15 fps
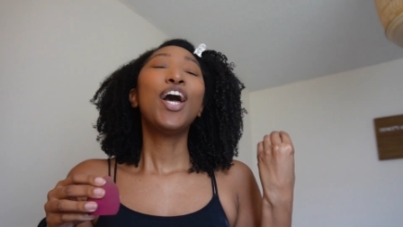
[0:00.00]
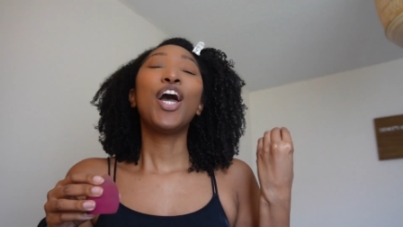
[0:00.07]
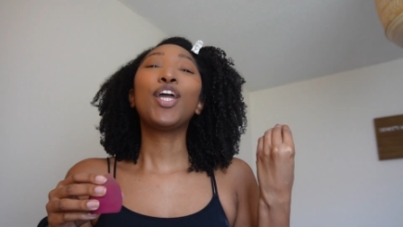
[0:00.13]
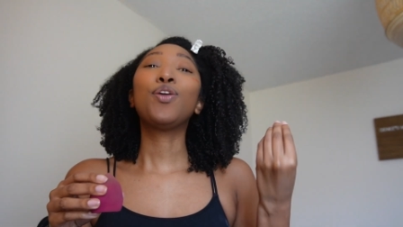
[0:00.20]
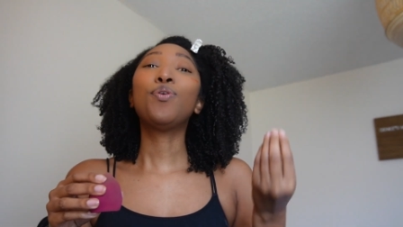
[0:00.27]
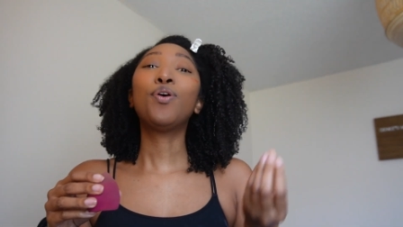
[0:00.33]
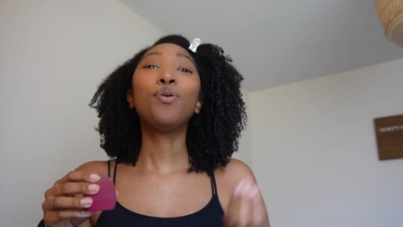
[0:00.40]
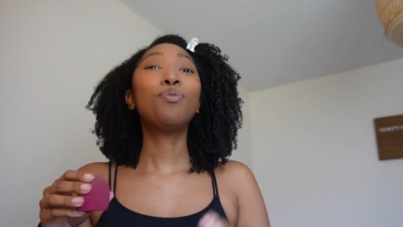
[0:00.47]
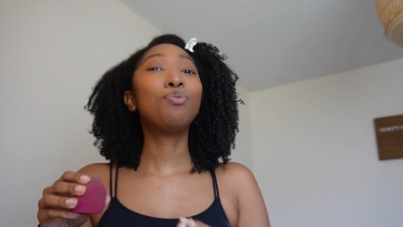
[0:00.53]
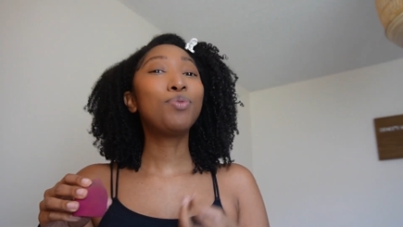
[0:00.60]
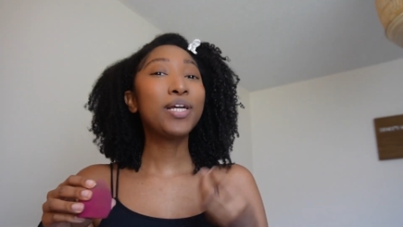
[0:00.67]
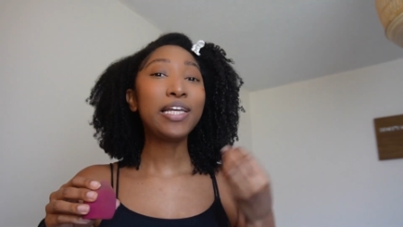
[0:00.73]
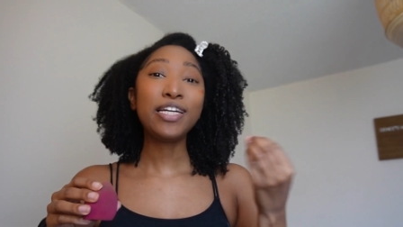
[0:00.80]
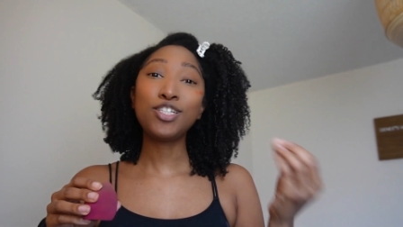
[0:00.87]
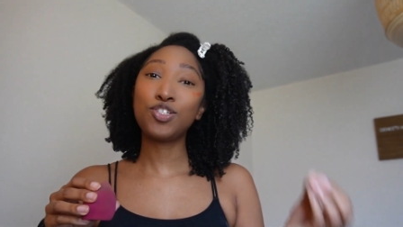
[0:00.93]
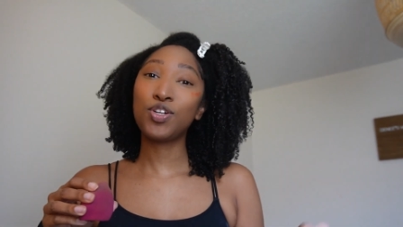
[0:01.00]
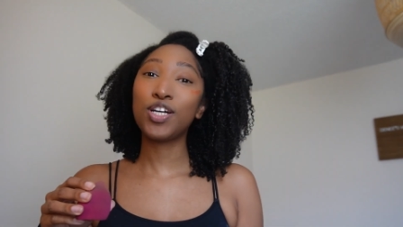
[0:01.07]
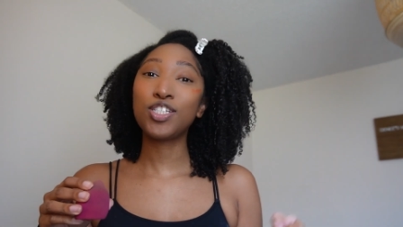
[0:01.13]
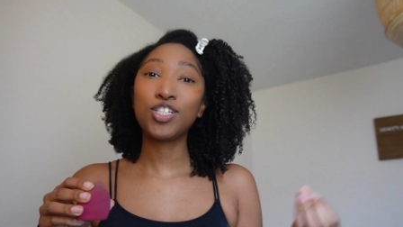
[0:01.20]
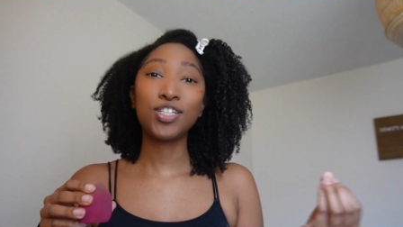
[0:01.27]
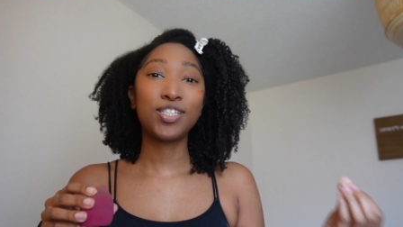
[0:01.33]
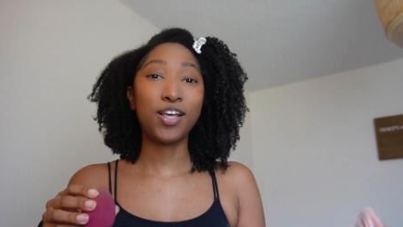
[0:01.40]
You can really
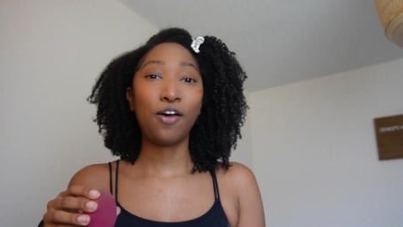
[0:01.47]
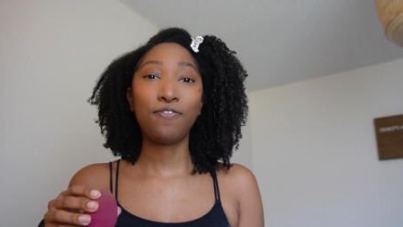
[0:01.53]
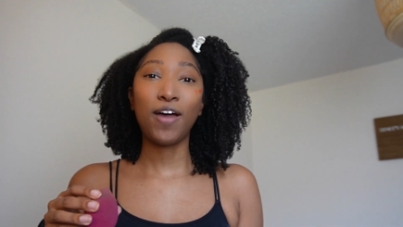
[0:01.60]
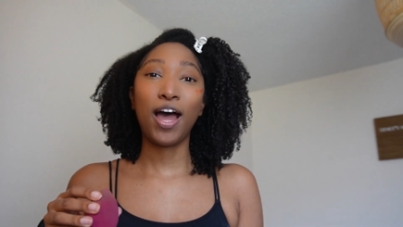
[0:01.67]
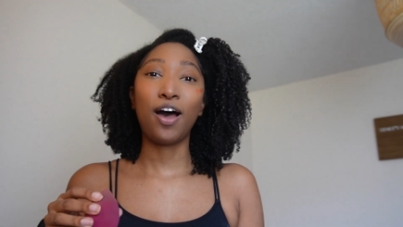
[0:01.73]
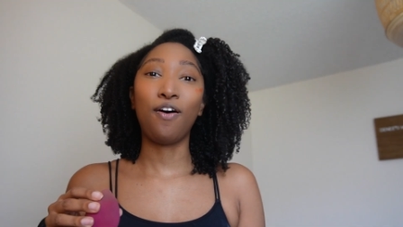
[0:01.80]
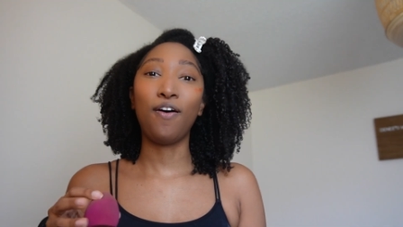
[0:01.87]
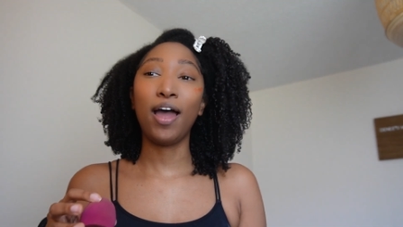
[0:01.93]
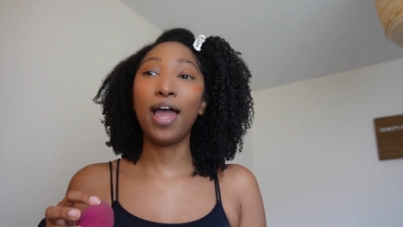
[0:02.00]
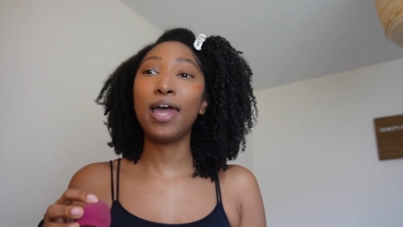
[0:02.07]
stress yourself out.